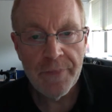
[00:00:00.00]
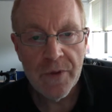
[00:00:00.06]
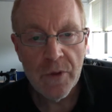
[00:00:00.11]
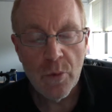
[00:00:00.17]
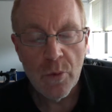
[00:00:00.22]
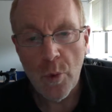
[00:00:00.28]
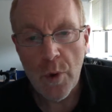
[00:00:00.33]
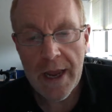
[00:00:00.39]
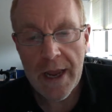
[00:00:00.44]

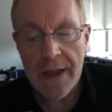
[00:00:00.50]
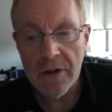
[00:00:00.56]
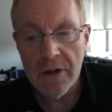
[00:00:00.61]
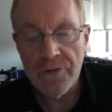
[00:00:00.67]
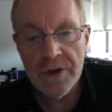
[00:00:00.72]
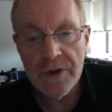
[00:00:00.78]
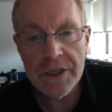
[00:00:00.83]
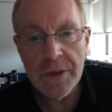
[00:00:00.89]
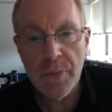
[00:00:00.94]
We in the
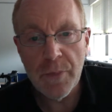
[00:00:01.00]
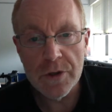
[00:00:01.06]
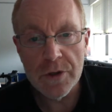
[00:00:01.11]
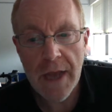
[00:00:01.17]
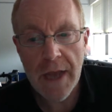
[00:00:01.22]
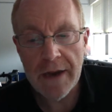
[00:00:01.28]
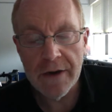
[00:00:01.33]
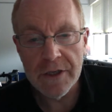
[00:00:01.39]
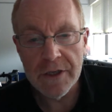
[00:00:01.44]
visible
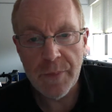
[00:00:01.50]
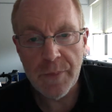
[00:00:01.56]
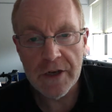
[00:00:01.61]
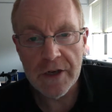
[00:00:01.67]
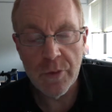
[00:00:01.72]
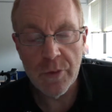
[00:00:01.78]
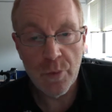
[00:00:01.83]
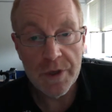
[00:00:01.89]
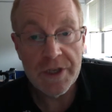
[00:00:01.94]
end of the
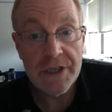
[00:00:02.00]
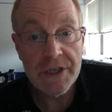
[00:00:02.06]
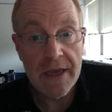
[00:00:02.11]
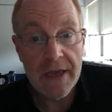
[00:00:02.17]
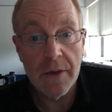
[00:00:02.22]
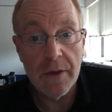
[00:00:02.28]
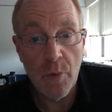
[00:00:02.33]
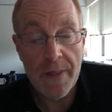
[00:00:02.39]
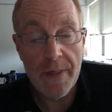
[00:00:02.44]
spectrum, we see
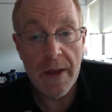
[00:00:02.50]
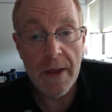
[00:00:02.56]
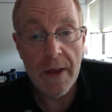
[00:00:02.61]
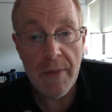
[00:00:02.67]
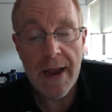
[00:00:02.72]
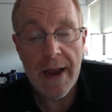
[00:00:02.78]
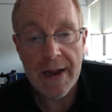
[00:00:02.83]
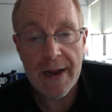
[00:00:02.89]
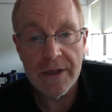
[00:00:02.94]
them when they're
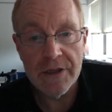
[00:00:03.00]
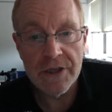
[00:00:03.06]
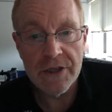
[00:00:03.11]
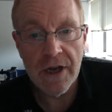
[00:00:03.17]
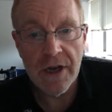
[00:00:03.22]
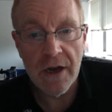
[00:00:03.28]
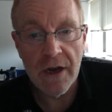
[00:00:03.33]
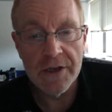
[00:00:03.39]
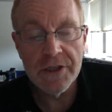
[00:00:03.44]
made, the
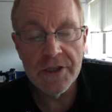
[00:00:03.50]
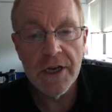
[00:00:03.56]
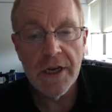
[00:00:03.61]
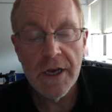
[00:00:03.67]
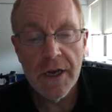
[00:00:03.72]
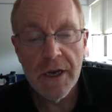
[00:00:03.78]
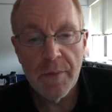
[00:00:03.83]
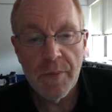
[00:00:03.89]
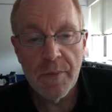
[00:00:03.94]
stars,
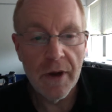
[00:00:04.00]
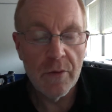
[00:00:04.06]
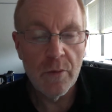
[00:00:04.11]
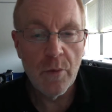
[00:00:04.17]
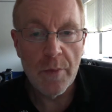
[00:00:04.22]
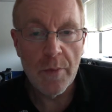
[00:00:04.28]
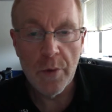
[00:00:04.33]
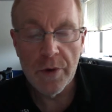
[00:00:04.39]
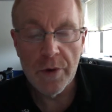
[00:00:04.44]
but
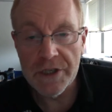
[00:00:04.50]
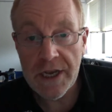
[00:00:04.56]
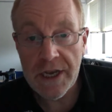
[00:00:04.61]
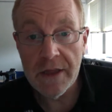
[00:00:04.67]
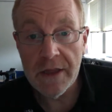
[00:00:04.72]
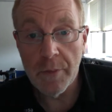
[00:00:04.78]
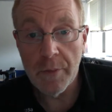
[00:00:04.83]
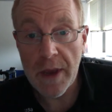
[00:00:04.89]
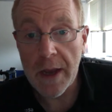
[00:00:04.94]
when we want to see
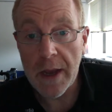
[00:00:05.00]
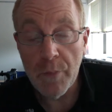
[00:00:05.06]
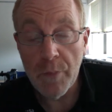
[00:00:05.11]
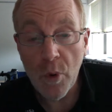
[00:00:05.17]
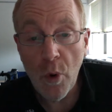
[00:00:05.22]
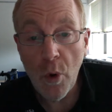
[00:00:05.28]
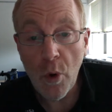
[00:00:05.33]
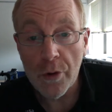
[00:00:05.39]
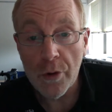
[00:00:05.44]
them being
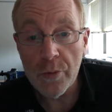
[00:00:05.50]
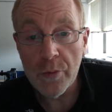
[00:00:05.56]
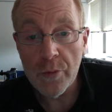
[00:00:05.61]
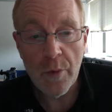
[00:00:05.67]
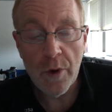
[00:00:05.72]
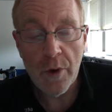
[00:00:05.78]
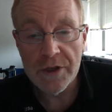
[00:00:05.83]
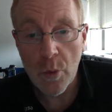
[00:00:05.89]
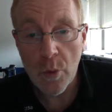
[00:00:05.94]
born, we
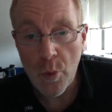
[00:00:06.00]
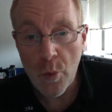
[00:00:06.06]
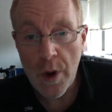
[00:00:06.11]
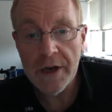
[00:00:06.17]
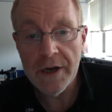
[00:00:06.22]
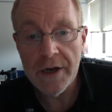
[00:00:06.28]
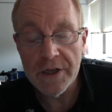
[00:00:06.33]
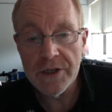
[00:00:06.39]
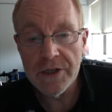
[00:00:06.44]
want to
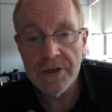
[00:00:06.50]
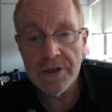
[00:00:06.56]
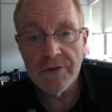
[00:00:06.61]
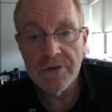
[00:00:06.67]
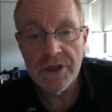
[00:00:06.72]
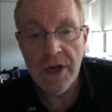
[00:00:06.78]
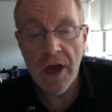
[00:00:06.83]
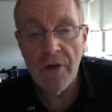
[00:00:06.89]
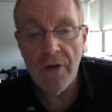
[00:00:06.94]
witness
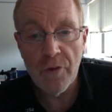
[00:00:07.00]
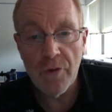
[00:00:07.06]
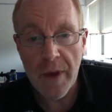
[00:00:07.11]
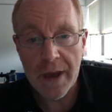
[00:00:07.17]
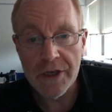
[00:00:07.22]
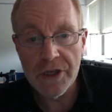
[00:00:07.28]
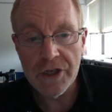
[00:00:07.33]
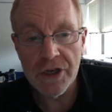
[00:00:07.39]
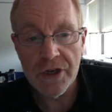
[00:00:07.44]
star
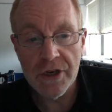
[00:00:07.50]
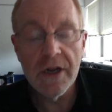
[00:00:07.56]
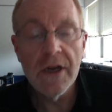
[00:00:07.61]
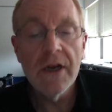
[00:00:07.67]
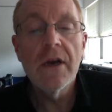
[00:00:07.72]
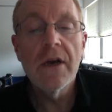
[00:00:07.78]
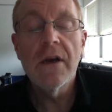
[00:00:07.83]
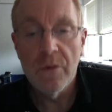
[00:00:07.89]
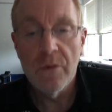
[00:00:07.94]
formation,
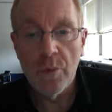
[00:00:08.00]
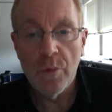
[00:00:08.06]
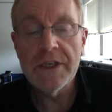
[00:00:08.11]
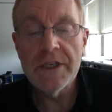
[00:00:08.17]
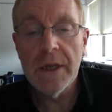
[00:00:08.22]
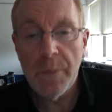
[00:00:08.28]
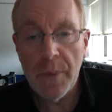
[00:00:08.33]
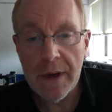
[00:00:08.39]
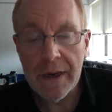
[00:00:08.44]
we
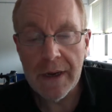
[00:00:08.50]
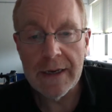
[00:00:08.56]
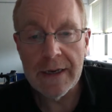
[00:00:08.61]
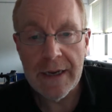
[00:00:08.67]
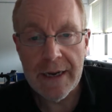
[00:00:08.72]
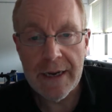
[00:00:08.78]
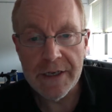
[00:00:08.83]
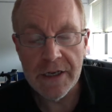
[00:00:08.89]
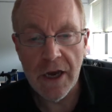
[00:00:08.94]
typically
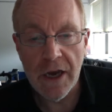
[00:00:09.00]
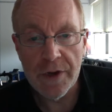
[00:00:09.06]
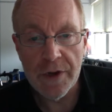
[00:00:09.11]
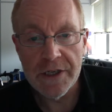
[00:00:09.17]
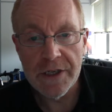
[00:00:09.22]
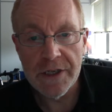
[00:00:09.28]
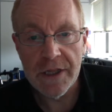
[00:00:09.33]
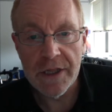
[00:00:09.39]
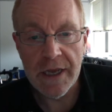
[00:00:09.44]
need to go
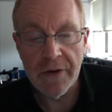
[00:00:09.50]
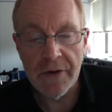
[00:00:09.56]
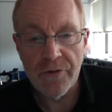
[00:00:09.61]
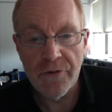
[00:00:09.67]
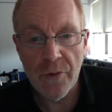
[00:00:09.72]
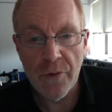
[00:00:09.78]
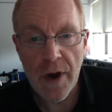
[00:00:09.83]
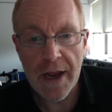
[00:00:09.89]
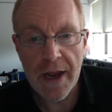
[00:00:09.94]
into the
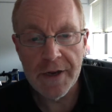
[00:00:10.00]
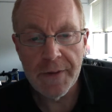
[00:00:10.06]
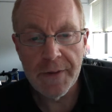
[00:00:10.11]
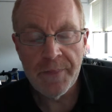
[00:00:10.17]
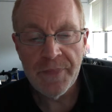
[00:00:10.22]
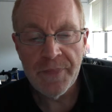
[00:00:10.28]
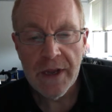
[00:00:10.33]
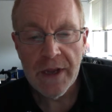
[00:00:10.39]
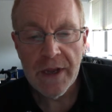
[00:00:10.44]
infrared.
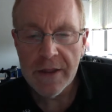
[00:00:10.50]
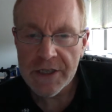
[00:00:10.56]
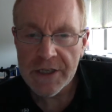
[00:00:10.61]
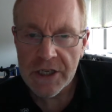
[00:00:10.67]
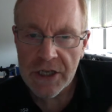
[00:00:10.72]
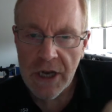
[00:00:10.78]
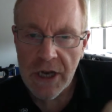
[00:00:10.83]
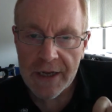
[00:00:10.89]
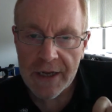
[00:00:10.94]
There's a
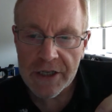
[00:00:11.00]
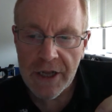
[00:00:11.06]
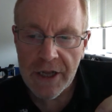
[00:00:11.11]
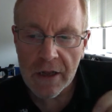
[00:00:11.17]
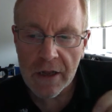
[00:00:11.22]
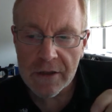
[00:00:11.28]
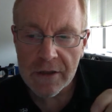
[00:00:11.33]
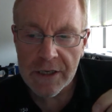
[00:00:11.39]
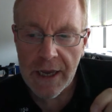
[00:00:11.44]
slight
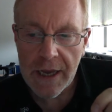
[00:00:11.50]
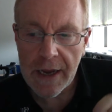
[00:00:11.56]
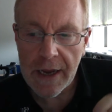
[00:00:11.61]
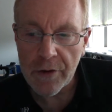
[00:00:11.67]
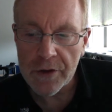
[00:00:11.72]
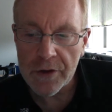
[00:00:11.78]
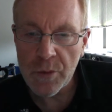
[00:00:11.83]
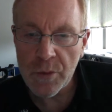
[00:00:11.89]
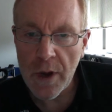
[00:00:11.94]
subtlety
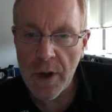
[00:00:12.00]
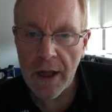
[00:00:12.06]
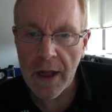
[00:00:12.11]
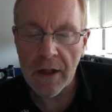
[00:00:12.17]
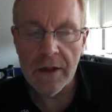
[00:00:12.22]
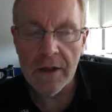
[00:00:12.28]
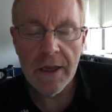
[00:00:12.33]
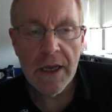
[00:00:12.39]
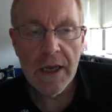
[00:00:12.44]
here as
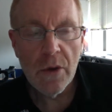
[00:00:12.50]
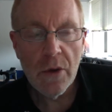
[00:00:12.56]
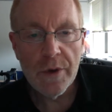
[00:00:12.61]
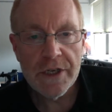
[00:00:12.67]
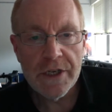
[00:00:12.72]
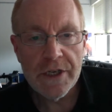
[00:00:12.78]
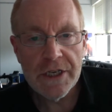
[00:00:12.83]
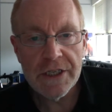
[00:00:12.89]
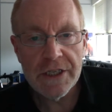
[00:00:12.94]
well,
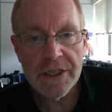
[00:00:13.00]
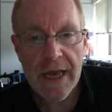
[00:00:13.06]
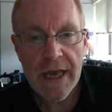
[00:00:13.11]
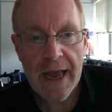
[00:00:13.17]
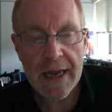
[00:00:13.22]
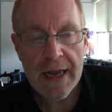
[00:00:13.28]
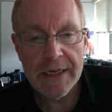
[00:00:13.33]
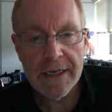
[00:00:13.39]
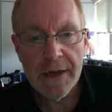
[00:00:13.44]
which is
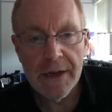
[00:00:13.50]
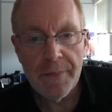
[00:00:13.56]
that